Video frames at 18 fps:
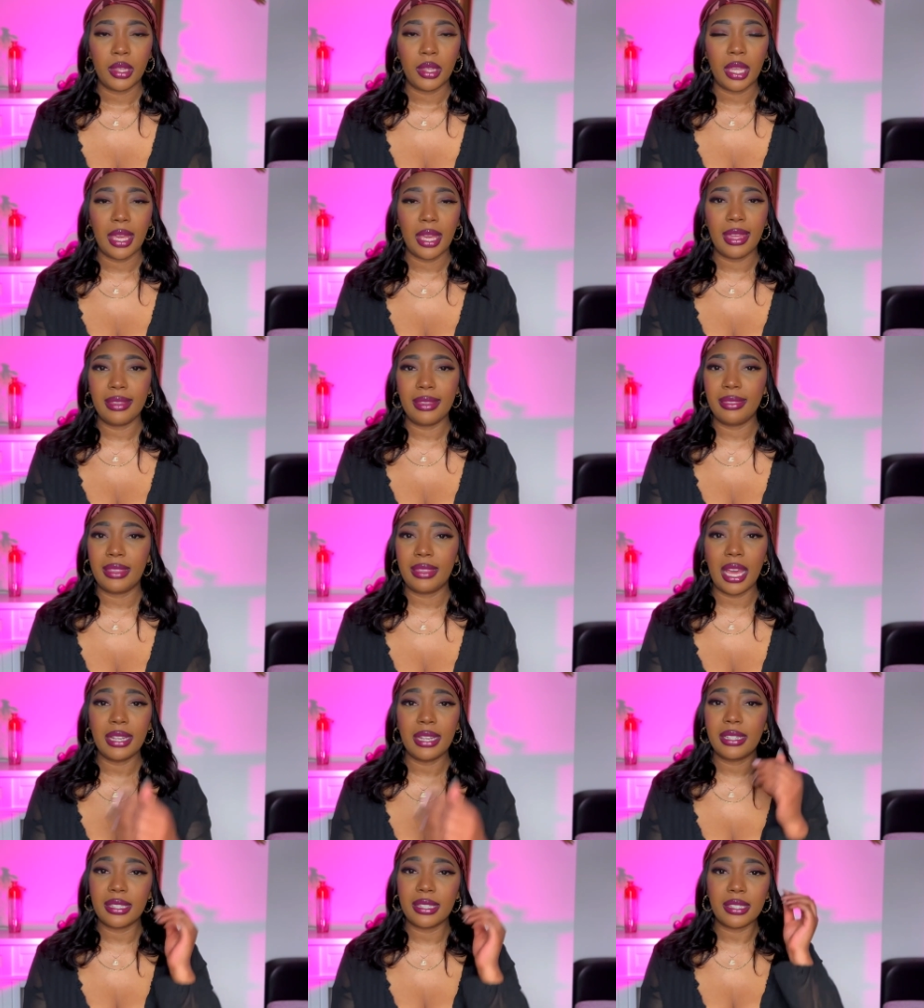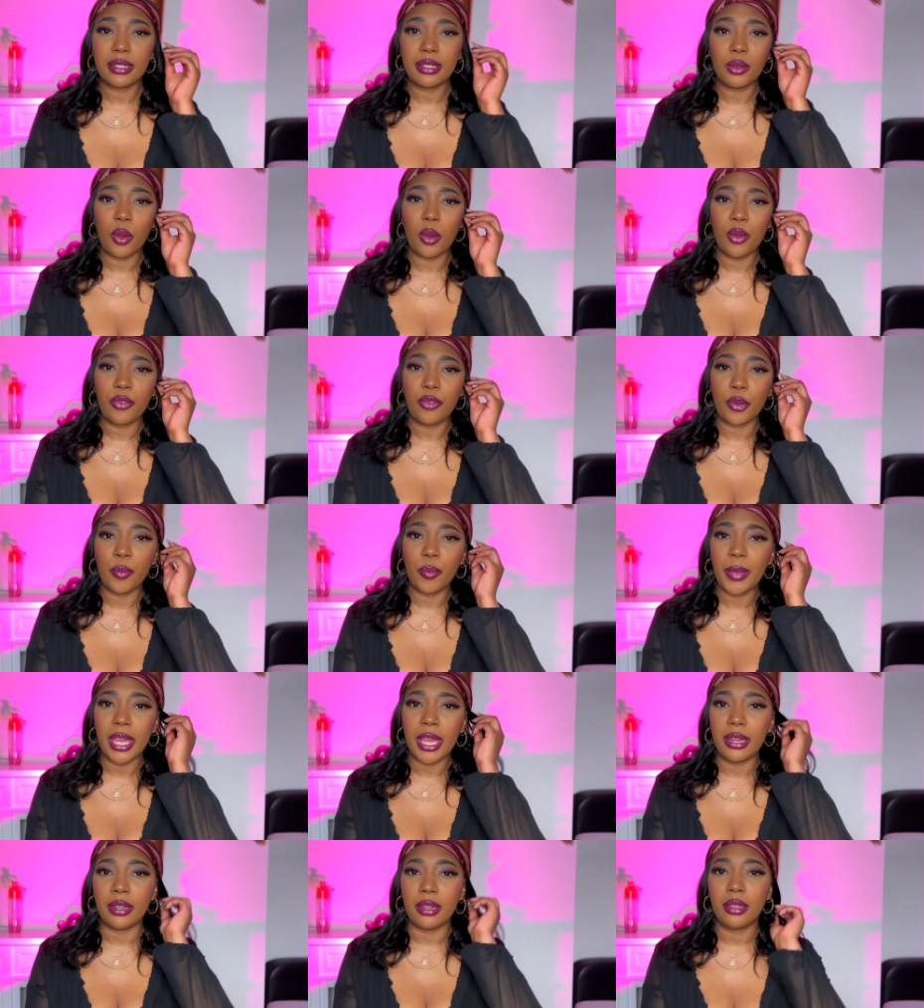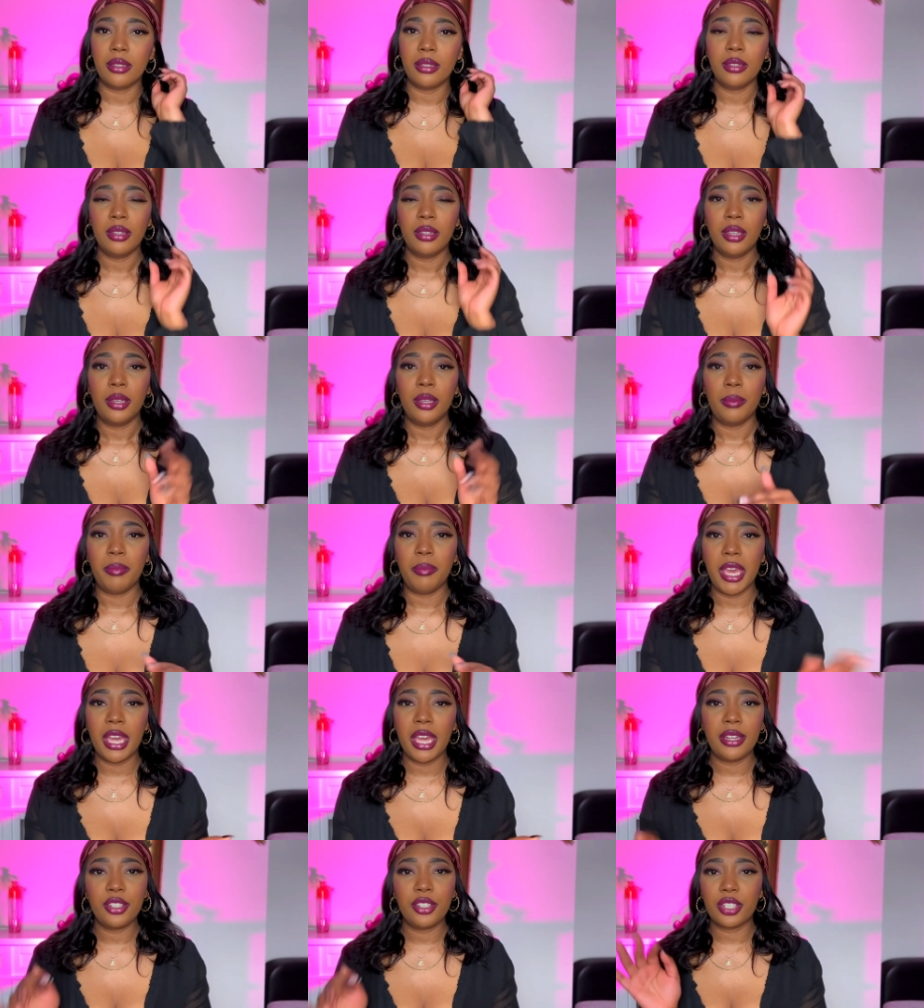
And that doesn't go for men. Men